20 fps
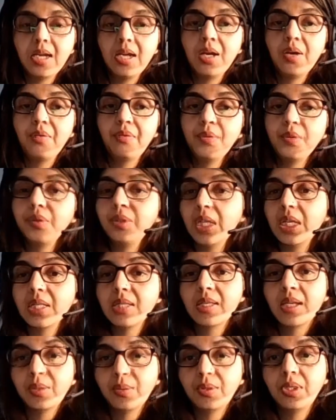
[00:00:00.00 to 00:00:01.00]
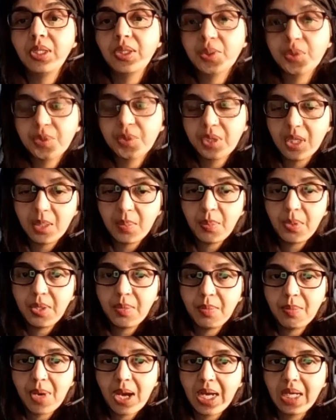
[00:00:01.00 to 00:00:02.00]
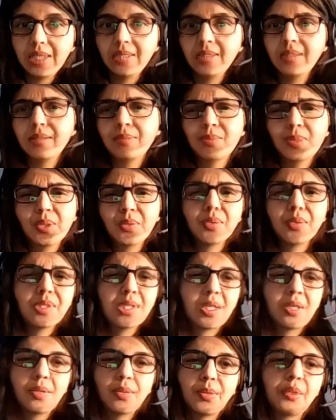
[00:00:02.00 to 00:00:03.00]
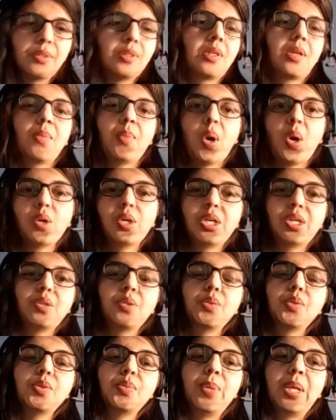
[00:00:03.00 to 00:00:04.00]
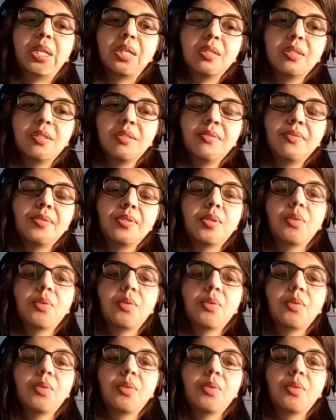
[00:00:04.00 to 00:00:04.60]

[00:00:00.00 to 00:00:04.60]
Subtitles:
few things that you need to keep in mind, some do's and don'ts about retrospectives.